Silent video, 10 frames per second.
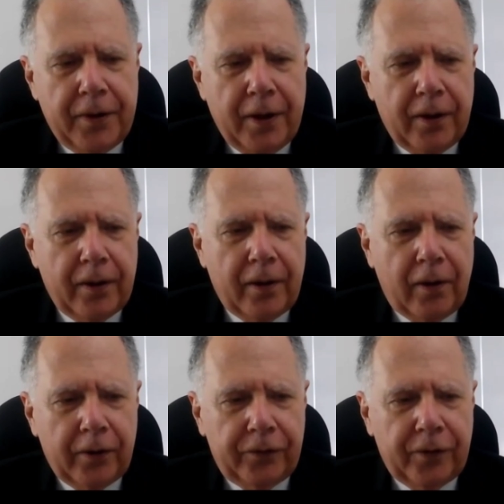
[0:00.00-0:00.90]
There
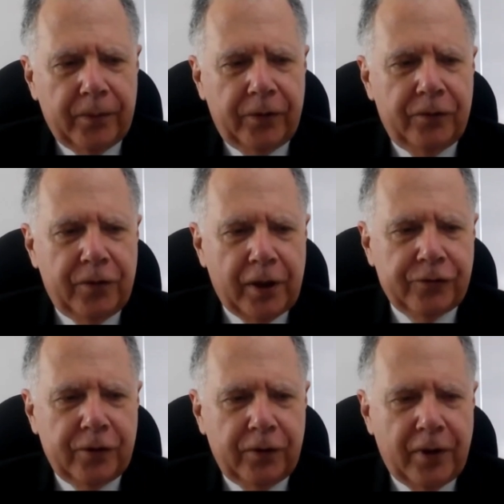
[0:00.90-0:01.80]
are some
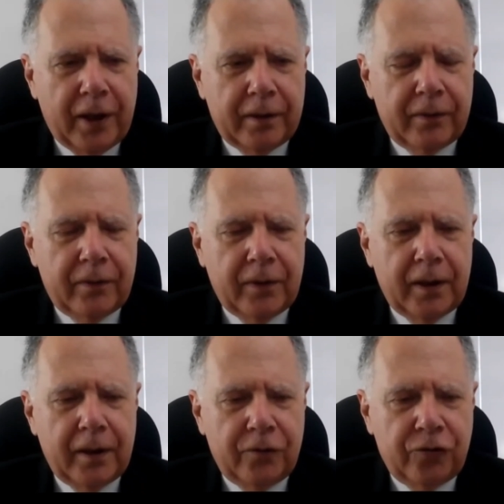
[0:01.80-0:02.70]
suggestions that
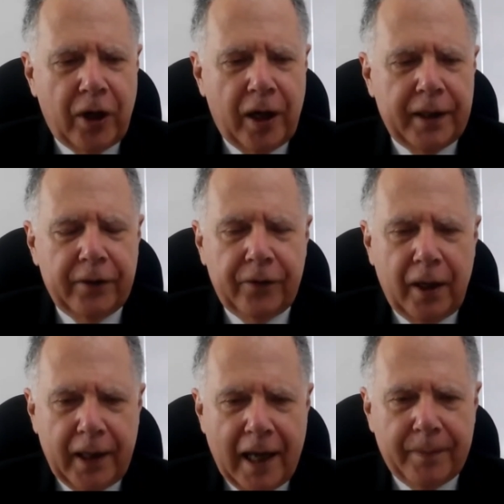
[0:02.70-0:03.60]
China is
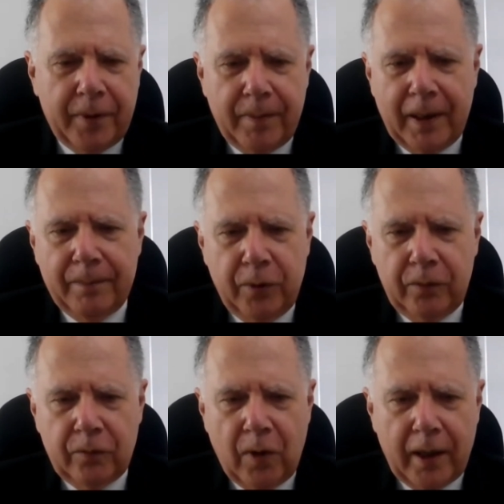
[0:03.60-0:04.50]
not happy about
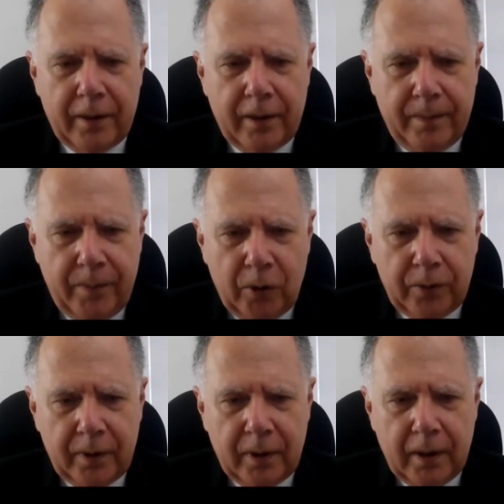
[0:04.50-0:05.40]
Putin rocking the
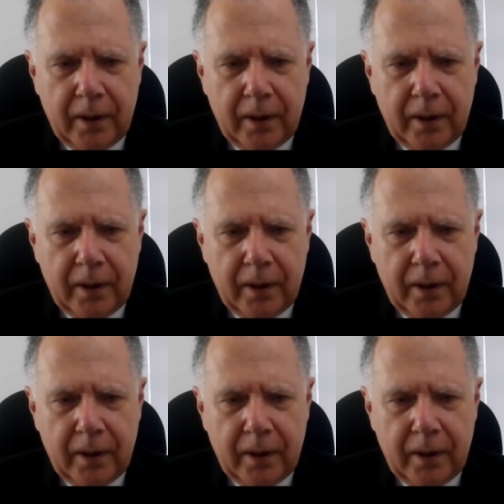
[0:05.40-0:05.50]
boat.